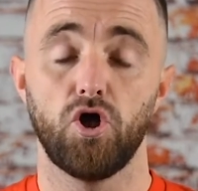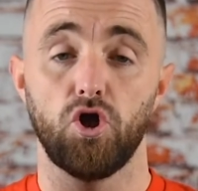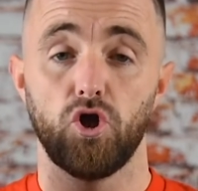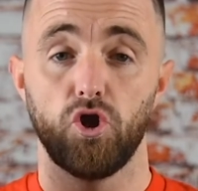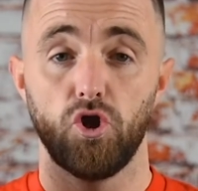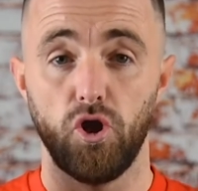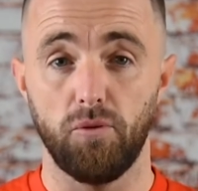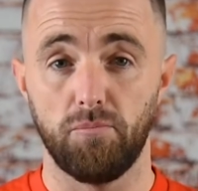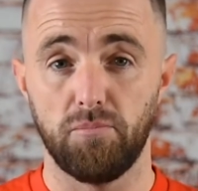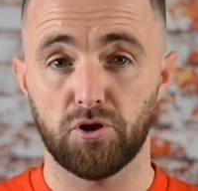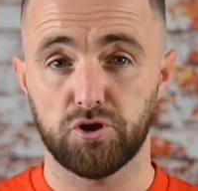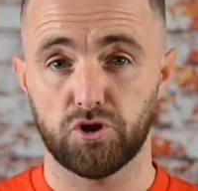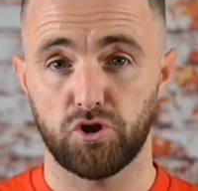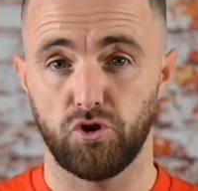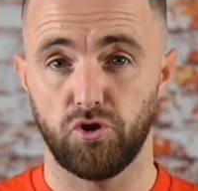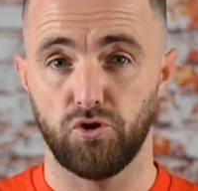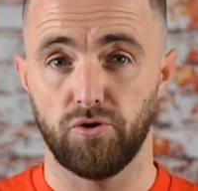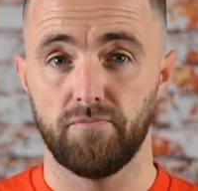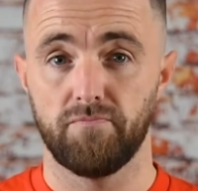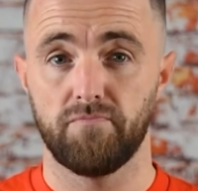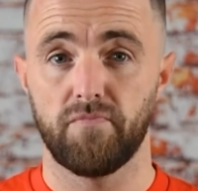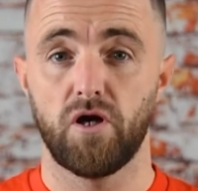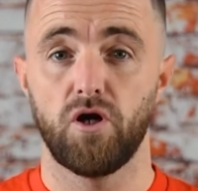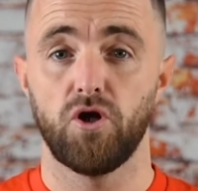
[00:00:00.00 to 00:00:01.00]
Number
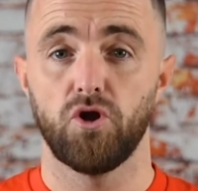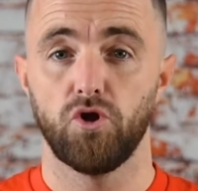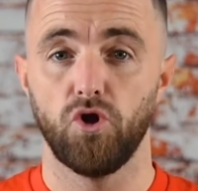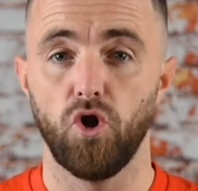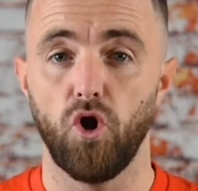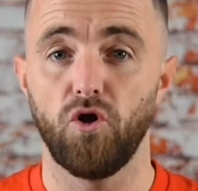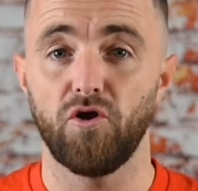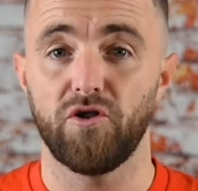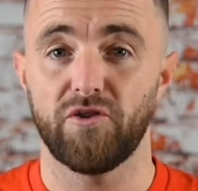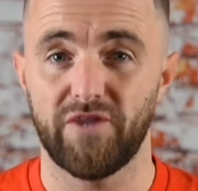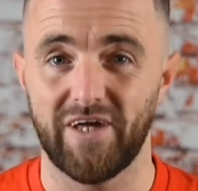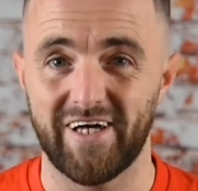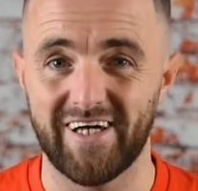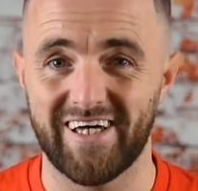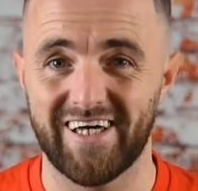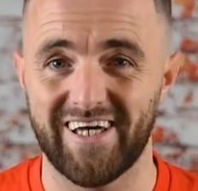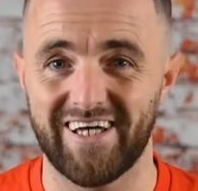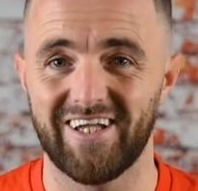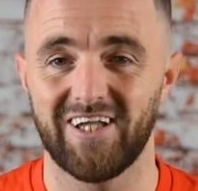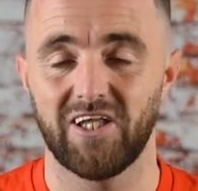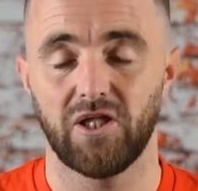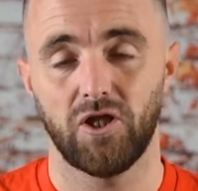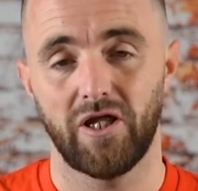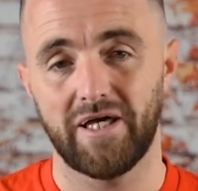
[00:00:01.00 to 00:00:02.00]
two, not
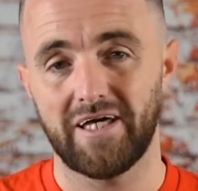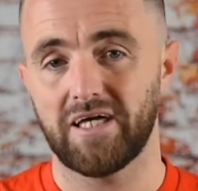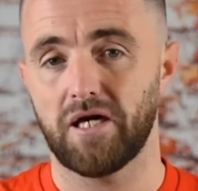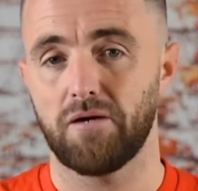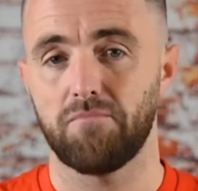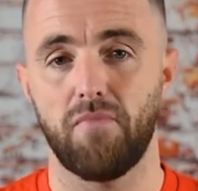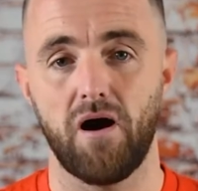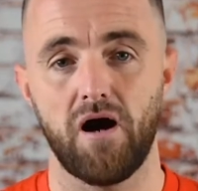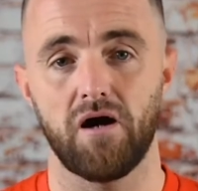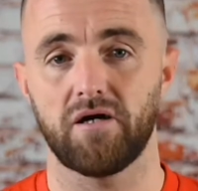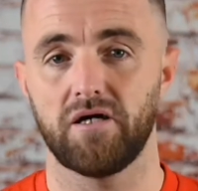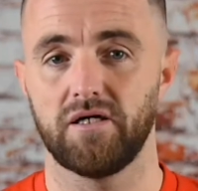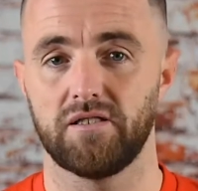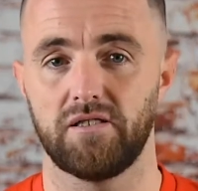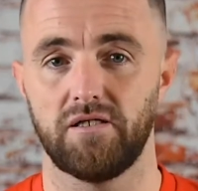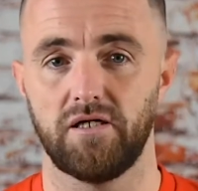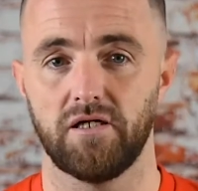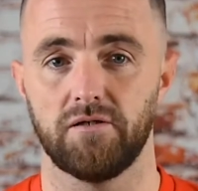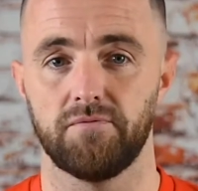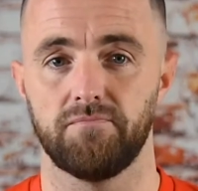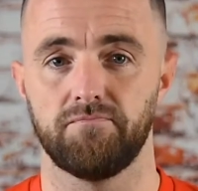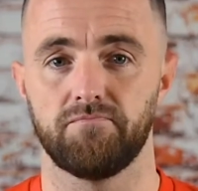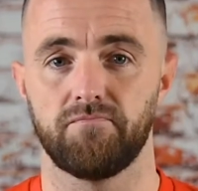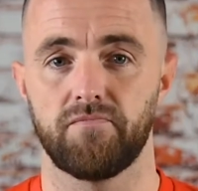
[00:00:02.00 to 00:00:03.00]
thinking like a
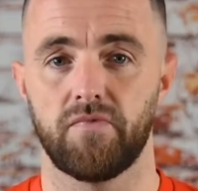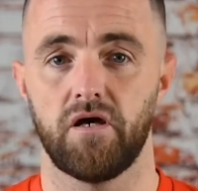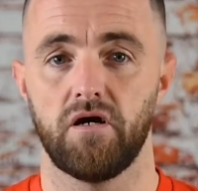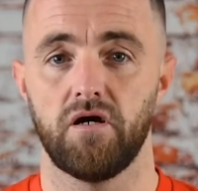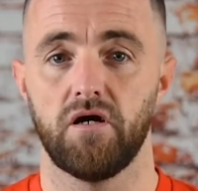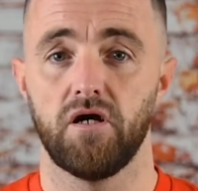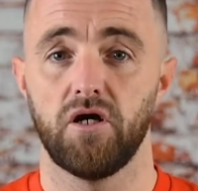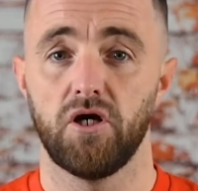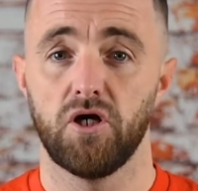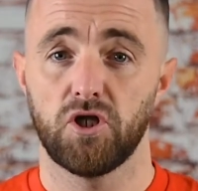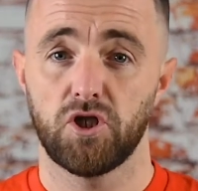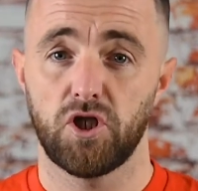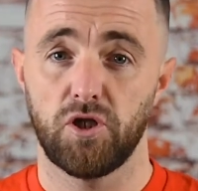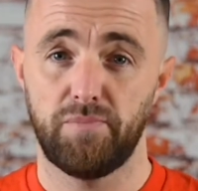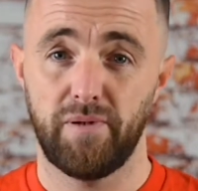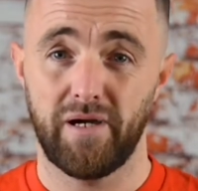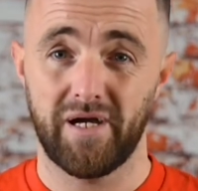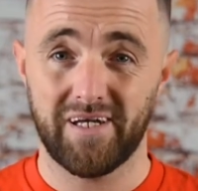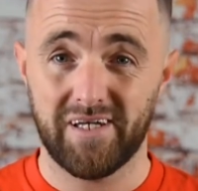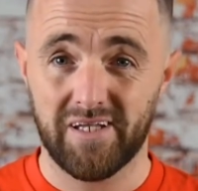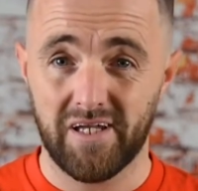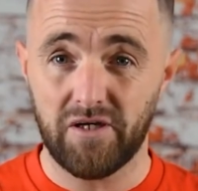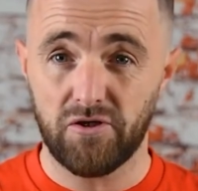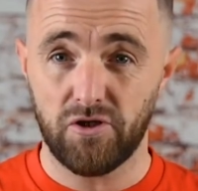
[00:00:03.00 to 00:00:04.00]
marketeer. To be
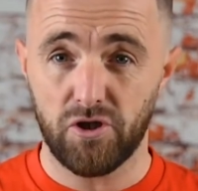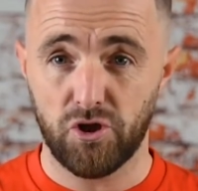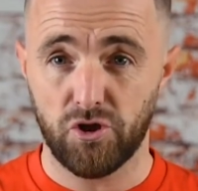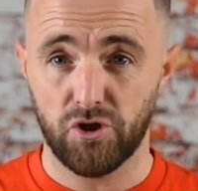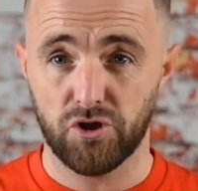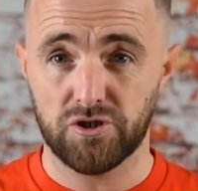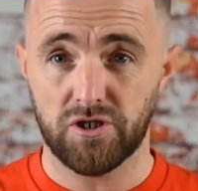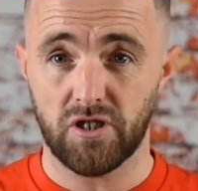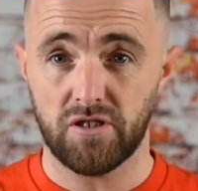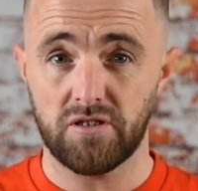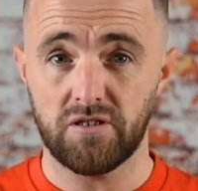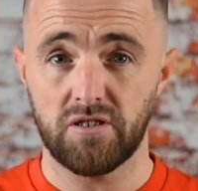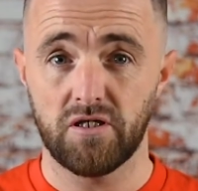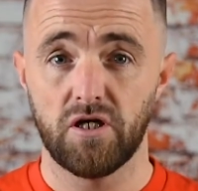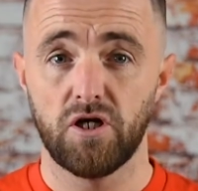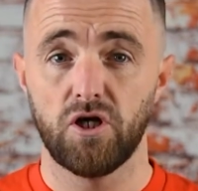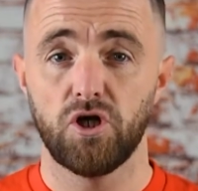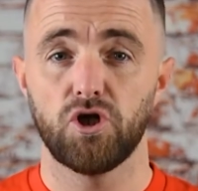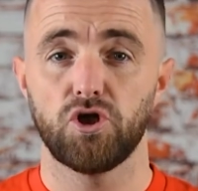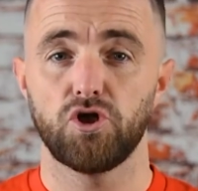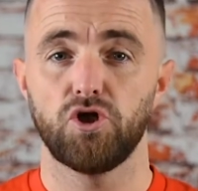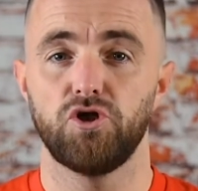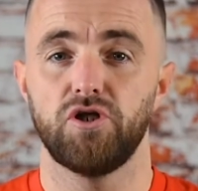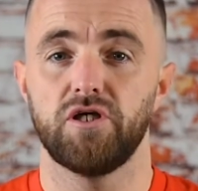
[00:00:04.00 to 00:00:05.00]
a great recruiter,
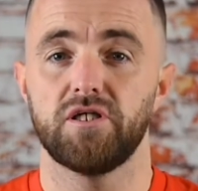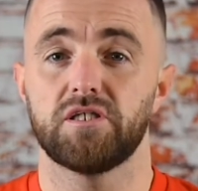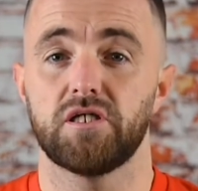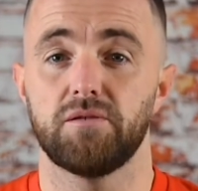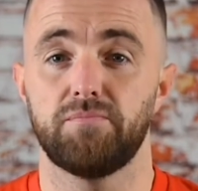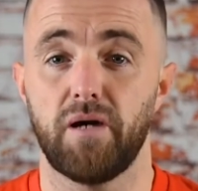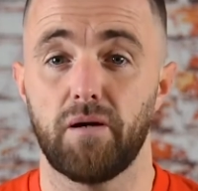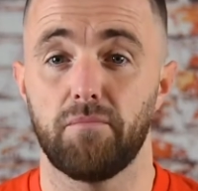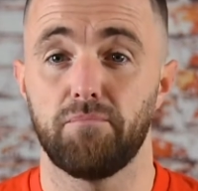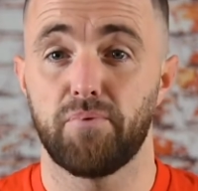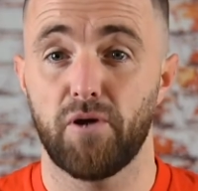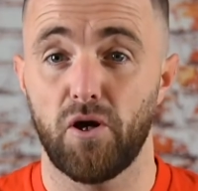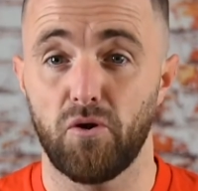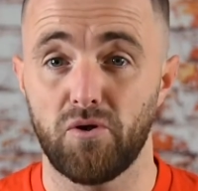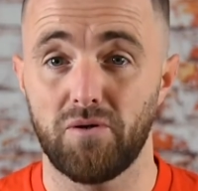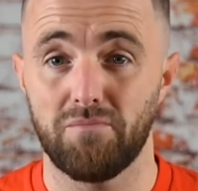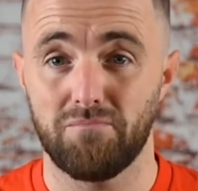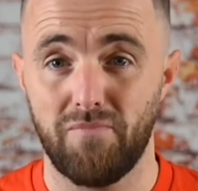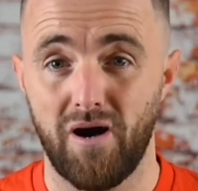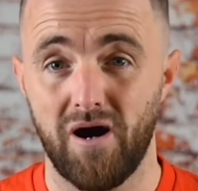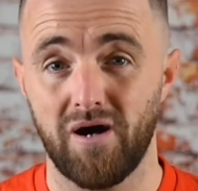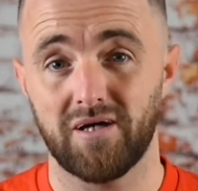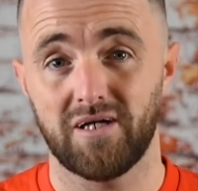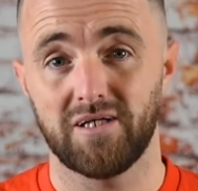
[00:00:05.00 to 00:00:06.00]
you need to be a brilliant
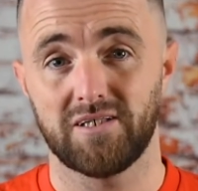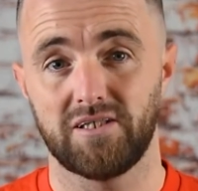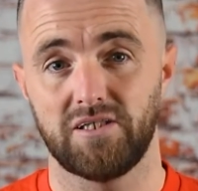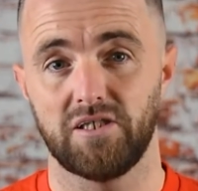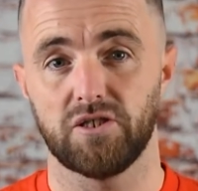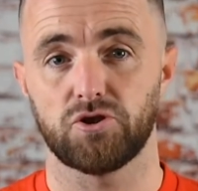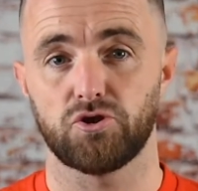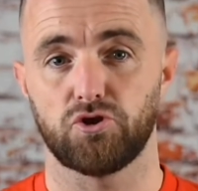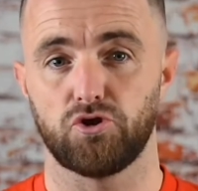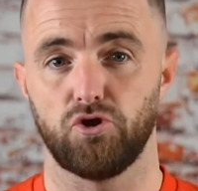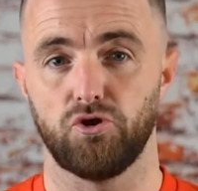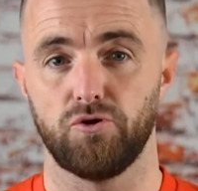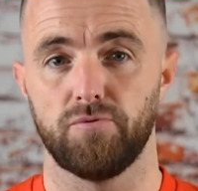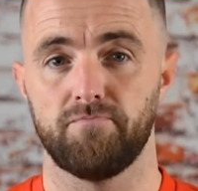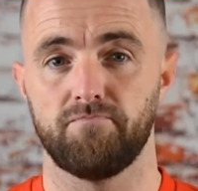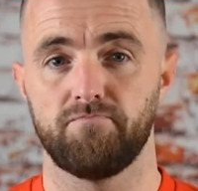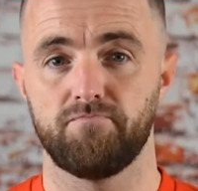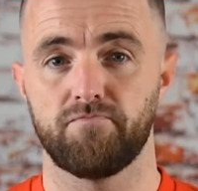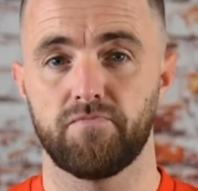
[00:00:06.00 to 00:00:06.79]
marketeer too.